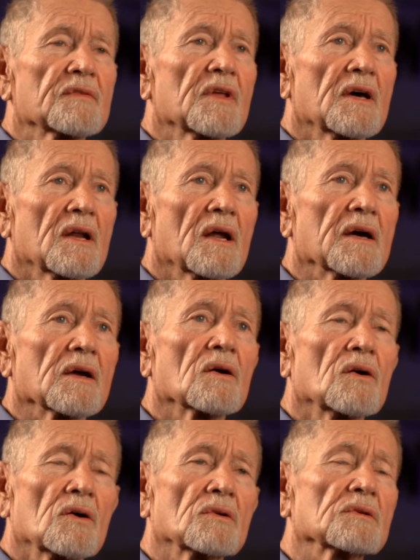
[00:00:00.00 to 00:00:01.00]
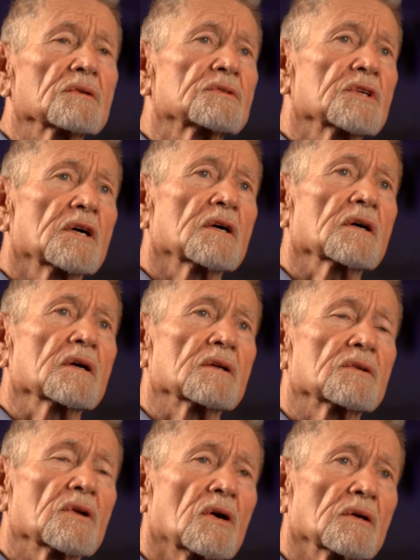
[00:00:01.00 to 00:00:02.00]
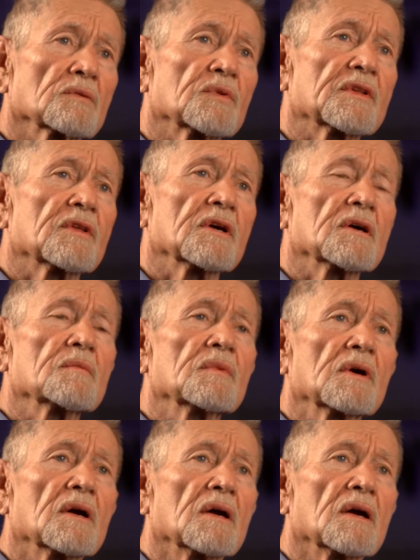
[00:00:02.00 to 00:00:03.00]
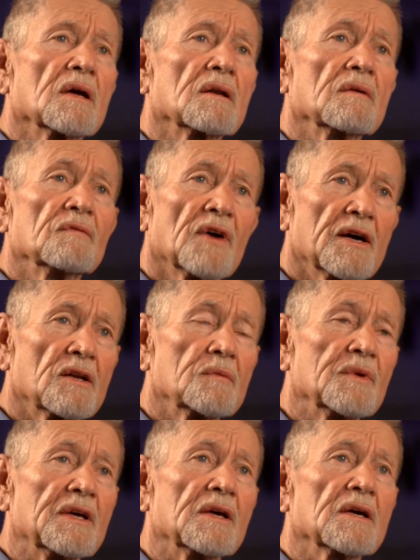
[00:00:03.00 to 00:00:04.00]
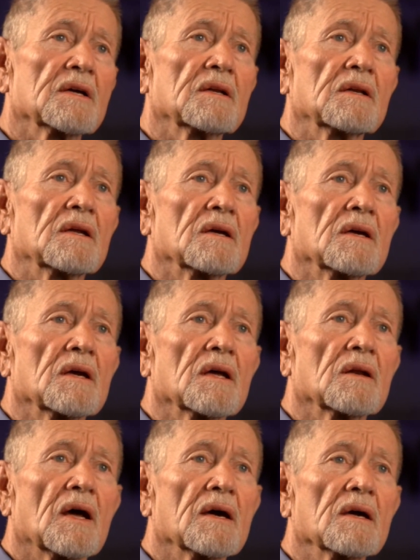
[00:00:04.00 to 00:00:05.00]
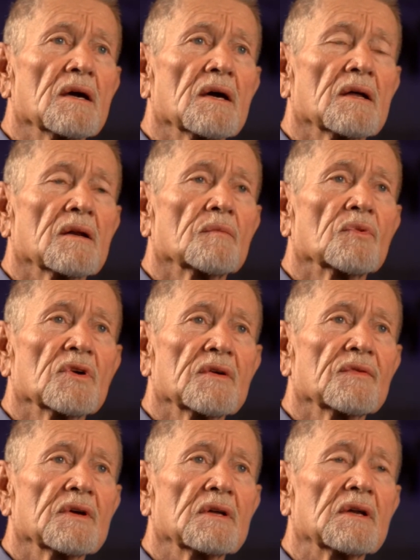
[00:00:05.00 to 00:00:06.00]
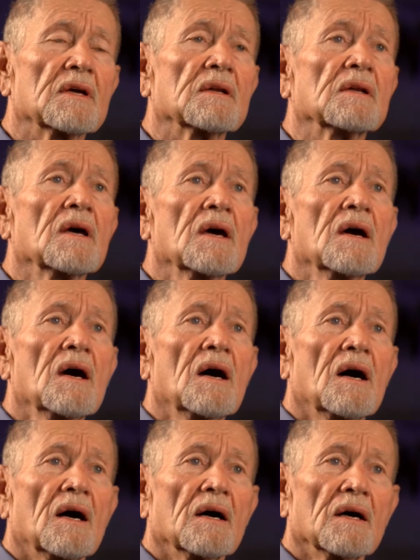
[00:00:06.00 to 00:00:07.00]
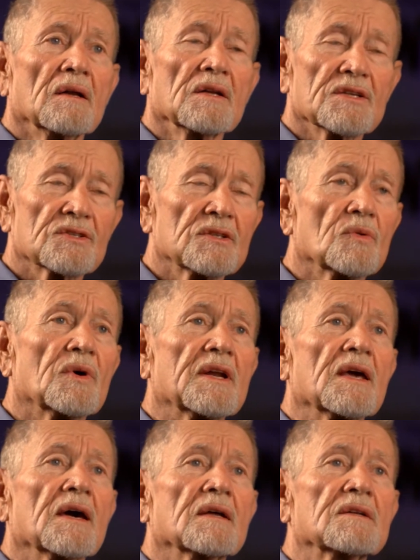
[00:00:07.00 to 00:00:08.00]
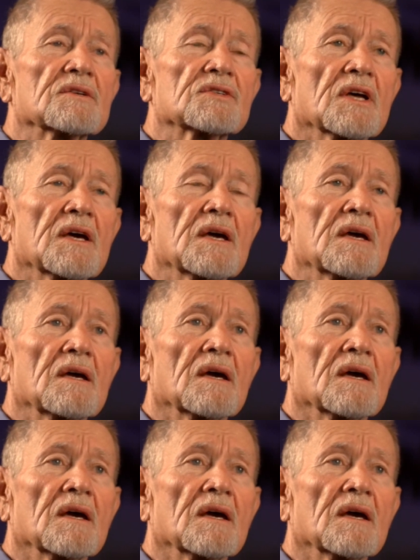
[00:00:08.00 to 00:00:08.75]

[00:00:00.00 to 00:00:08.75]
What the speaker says: of that, I called Chuck and talked with him, and he invited me in, and I had a briefing and listened to what he had to say,